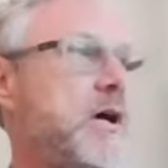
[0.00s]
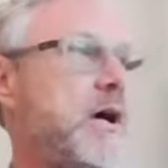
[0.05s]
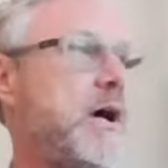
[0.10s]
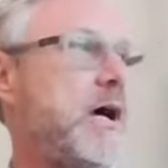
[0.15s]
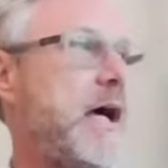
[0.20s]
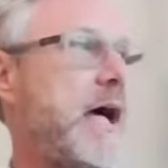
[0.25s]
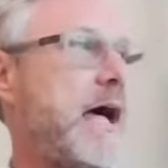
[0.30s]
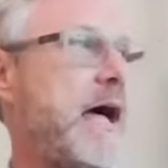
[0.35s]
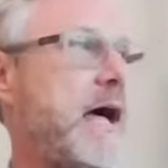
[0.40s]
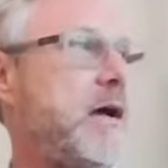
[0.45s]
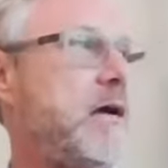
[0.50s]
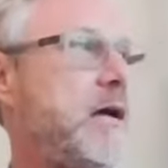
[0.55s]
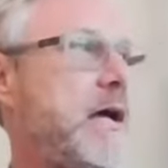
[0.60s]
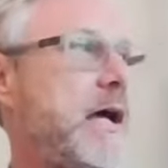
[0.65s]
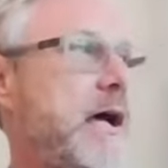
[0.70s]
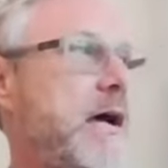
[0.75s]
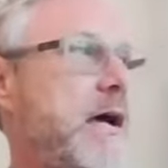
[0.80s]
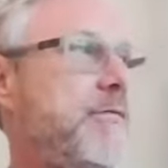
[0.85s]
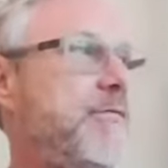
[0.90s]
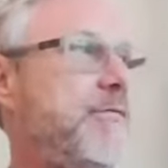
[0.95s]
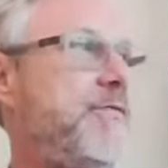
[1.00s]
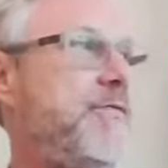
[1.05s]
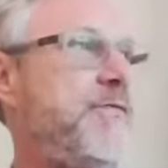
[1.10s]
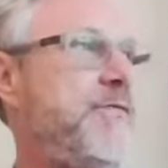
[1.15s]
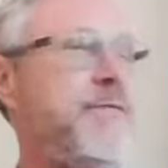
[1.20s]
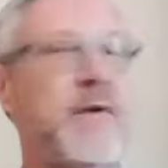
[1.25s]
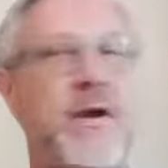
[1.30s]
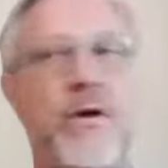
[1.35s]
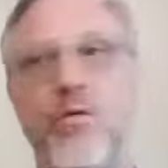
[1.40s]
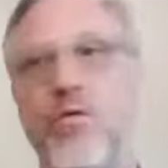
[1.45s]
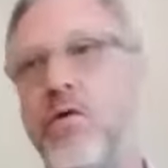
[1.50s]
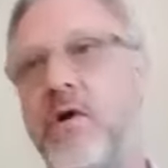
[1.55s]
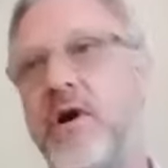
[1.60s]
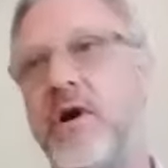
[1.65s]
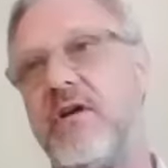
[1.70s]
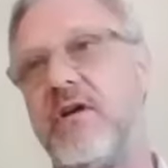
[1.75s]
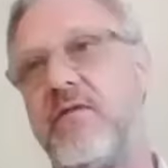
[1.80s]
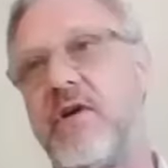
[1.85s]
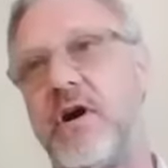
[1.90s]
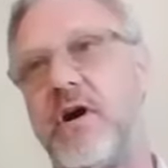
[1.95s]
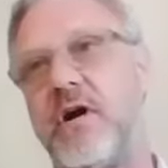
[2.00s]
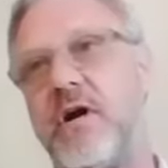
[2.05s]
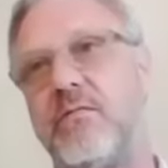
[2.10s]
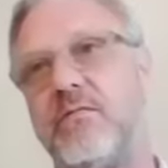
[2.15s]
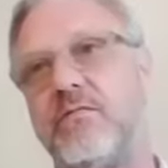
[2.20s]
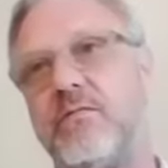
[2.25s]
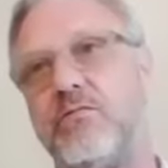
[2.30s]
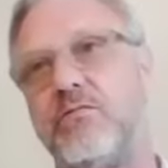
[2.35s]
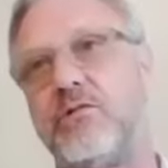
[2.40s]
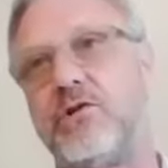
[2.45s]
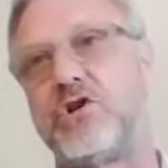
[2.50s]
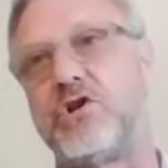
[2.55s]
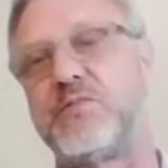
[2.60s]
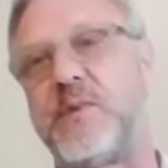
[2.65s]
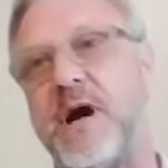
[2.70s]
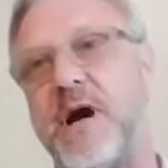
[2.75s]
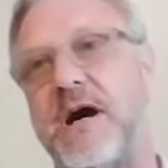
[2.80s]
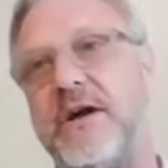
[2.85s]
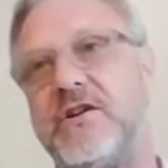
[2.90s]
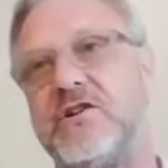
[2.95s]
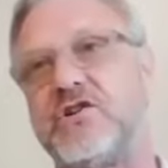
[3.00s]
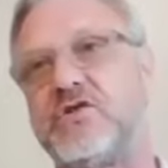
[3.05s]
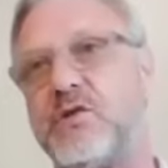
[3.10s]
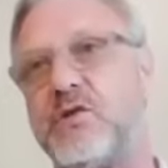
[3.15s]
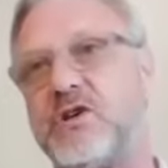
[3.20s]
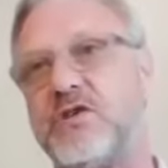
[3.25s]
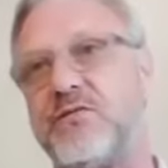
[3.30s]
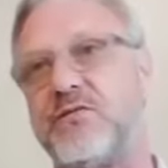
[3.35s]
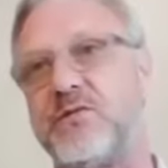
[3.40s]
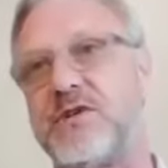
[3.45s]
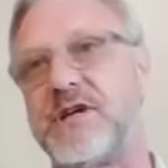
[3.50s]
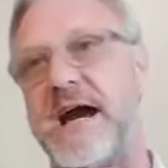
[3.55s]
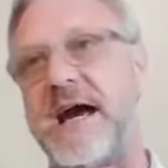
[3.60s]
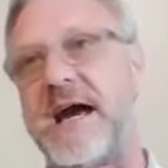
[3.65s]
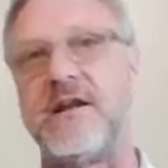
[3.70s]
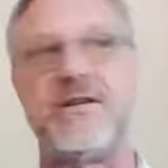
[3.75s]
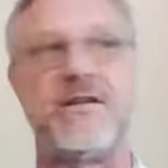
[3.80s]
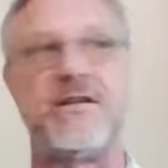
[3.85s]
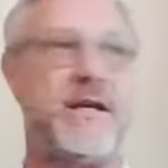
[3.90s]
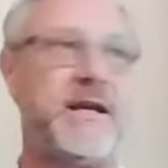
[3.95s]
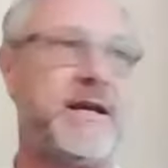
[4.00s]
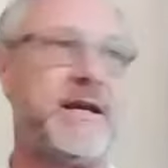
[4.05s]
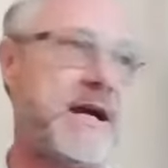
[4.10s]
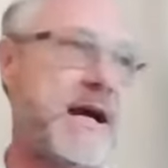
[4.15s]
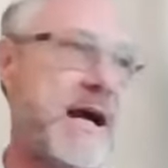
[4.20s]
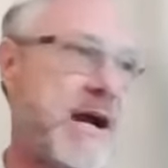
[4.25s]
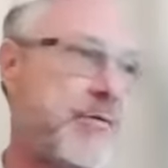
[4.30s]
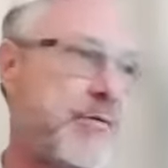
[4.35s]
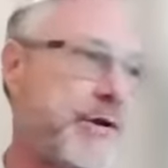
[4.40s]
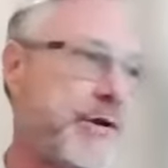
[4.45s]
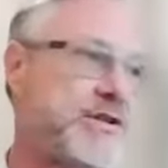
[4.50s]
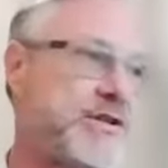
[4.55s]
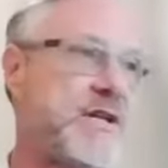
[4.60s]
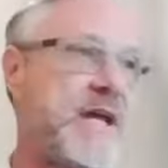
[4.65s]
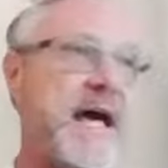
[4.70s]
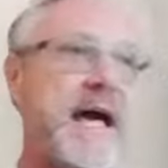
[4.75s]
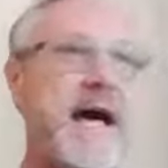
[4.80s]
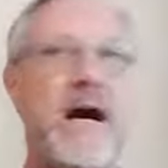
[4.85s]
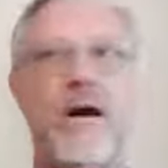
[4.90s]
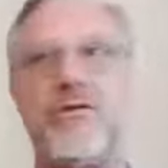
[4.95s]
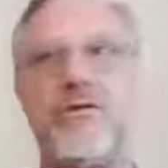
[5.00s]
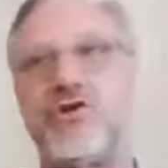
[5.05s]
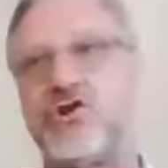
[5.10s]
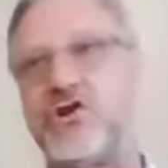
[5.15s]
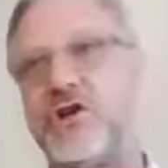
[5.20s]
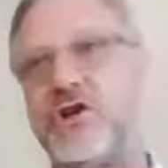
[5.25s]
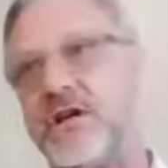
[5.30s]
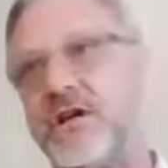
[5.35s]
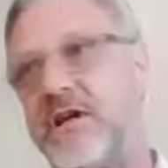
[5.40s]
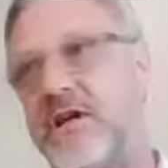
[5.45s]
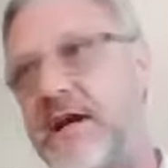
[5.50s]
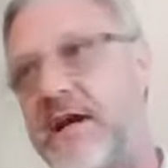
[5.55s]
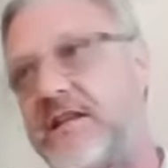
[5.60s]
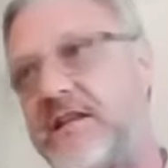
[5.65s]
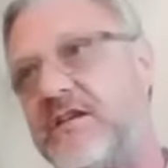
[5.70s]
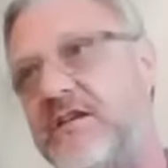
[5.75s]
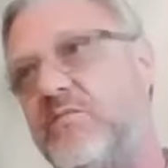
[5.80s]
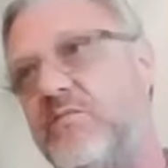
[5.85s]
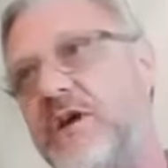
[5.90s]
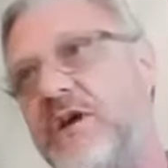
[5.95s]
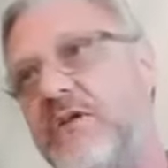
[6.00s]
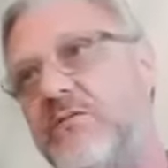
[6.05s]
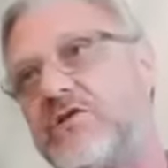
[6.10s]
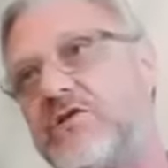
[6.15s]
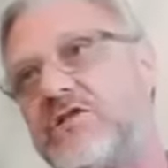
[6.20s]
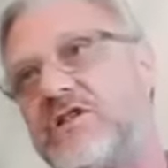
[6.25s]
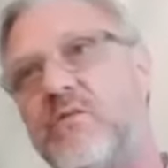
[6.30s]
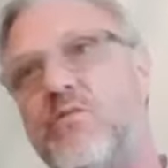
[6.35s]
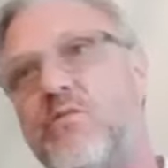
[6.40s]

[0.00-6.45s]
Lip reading: one of our respondents was from Talladega. I reached out. She connected me with